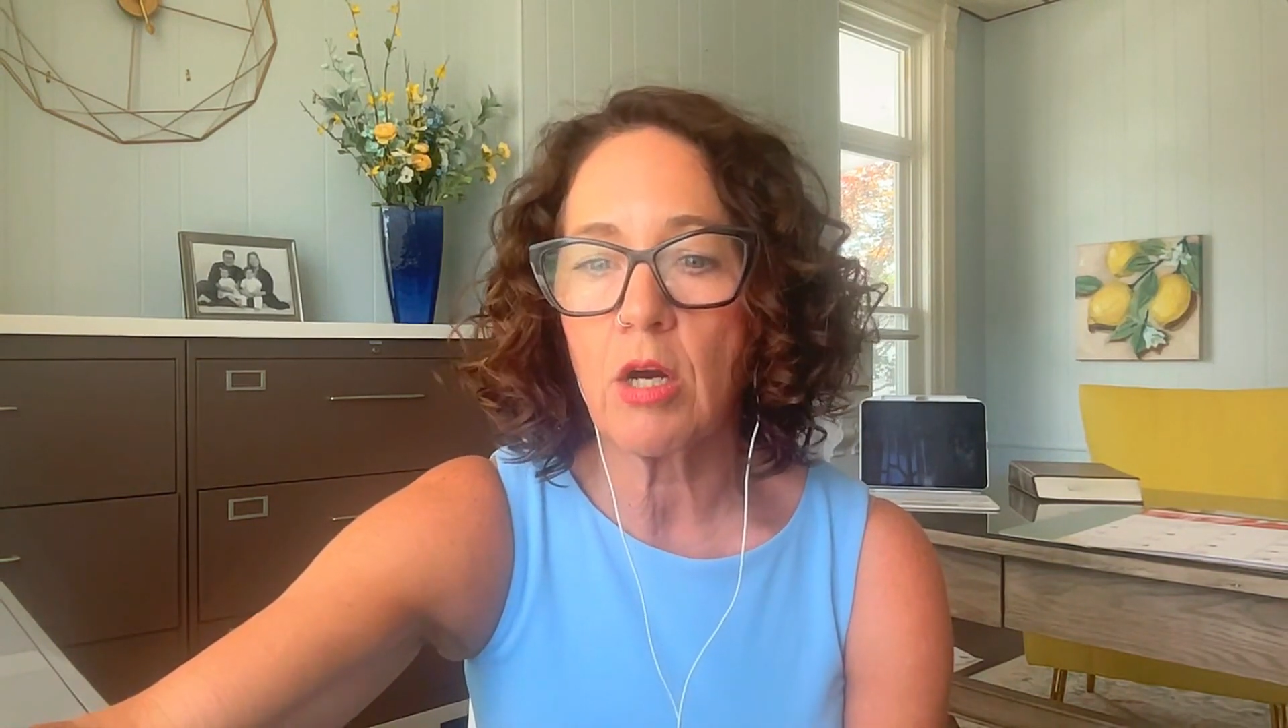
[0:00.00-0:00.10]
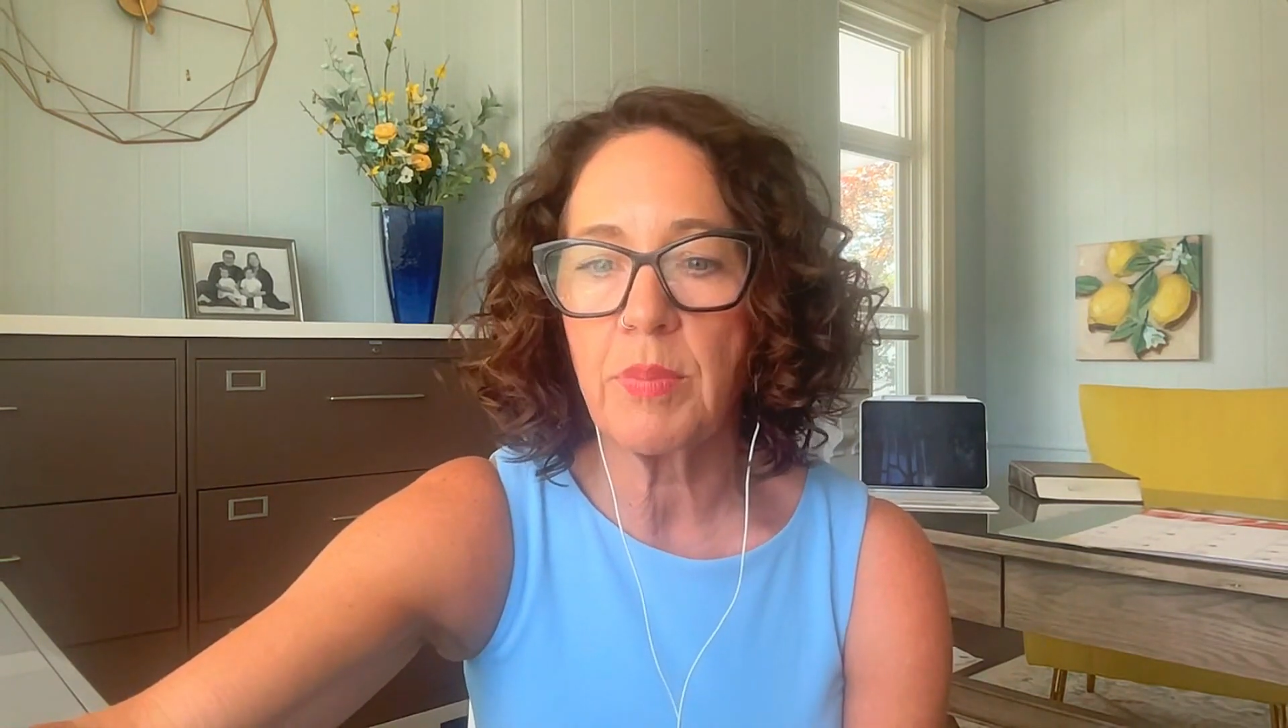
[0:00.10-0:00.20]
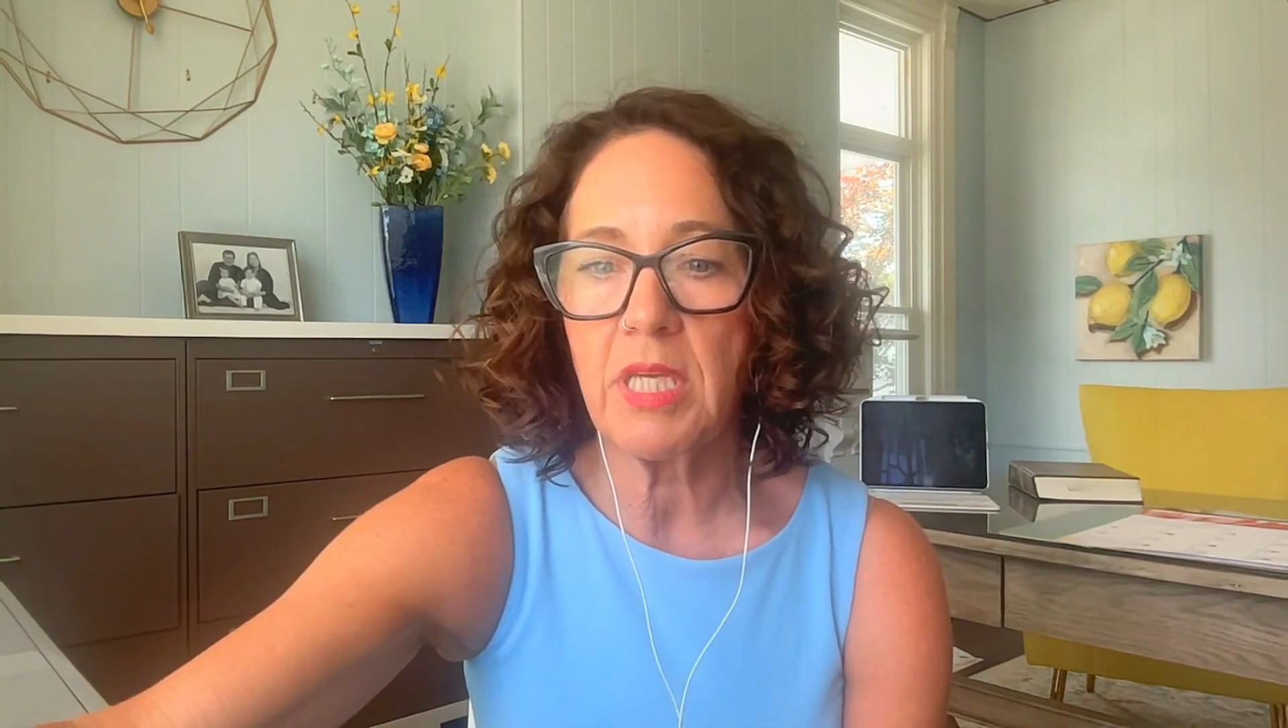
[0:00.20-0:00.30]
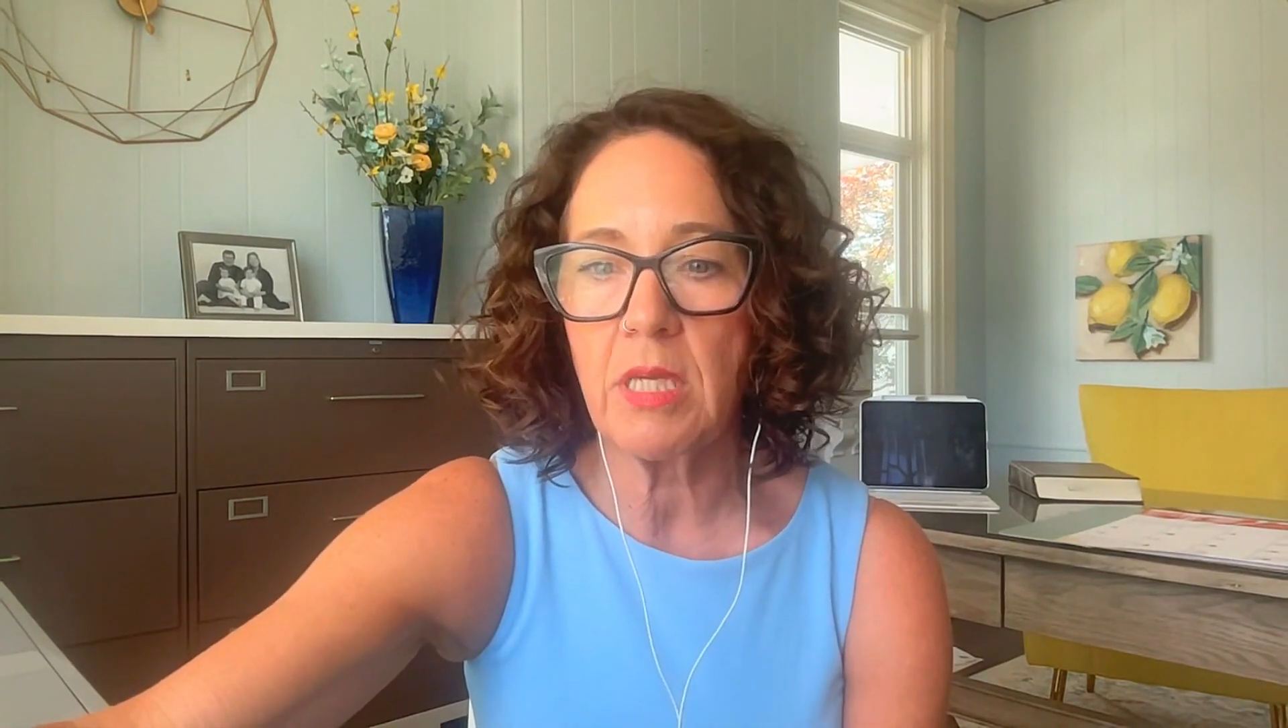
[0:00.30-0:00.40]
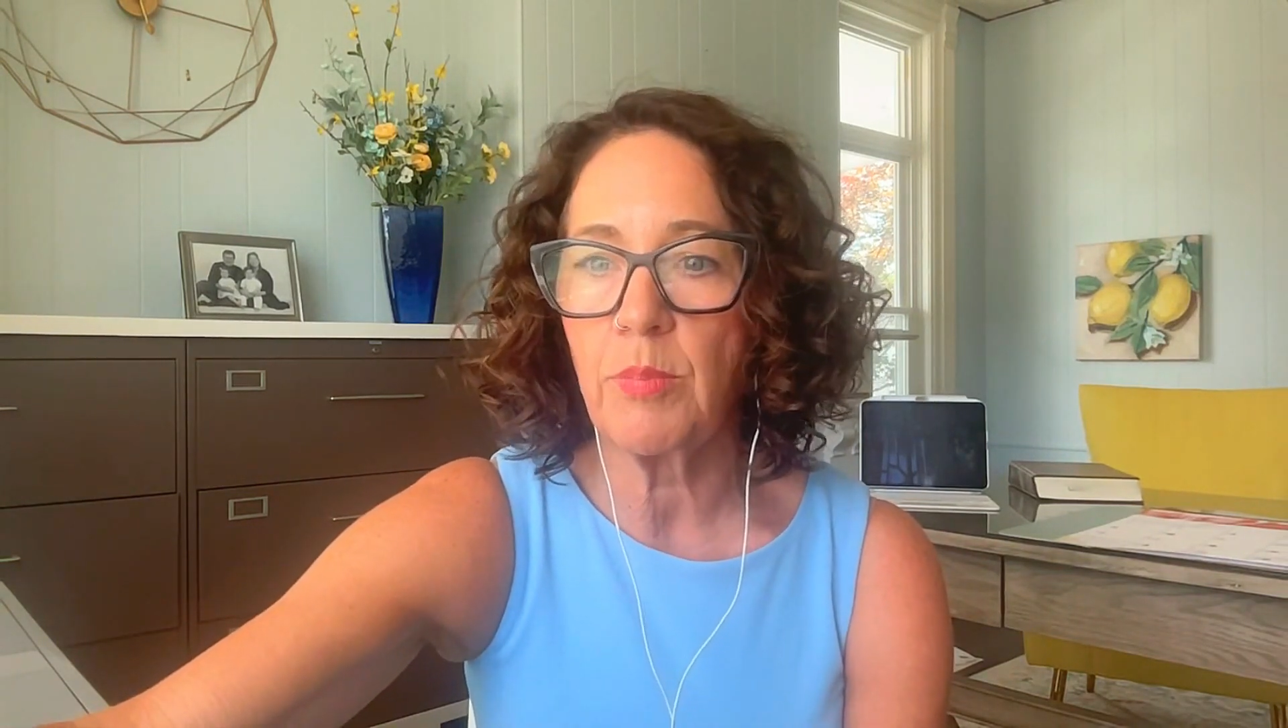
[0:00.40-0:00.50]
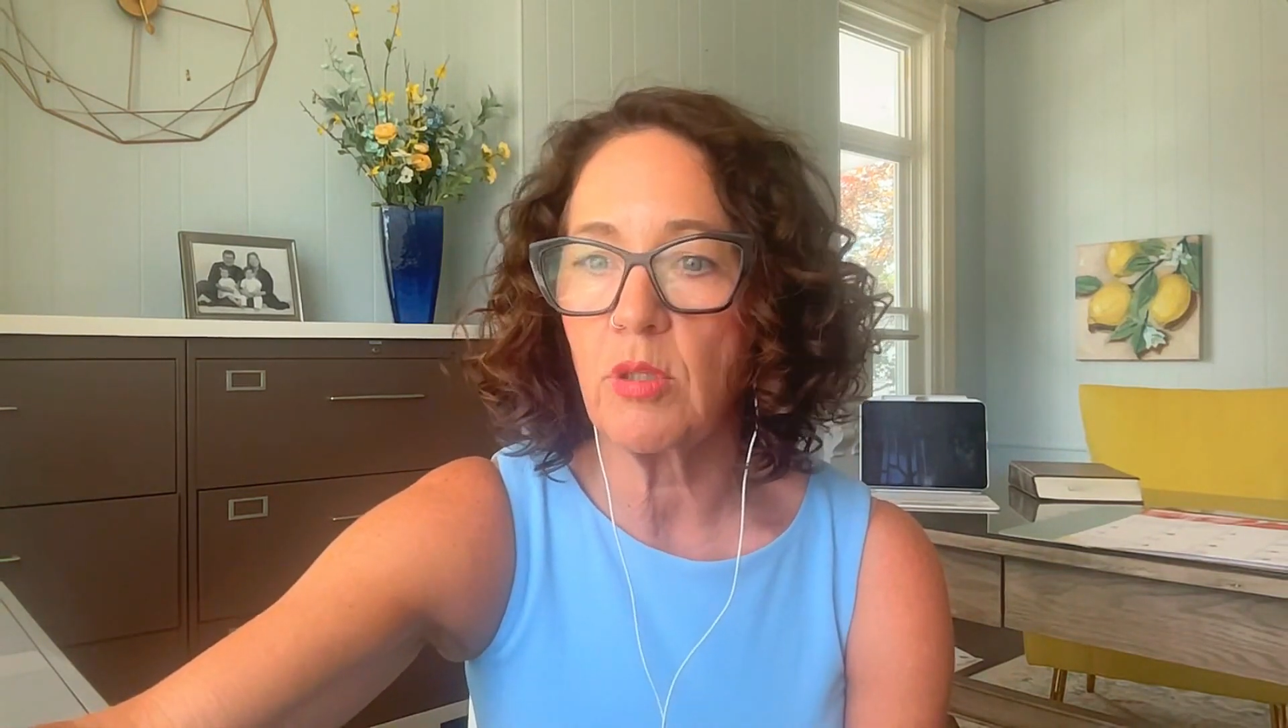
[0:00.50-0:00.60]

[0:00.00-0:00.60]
people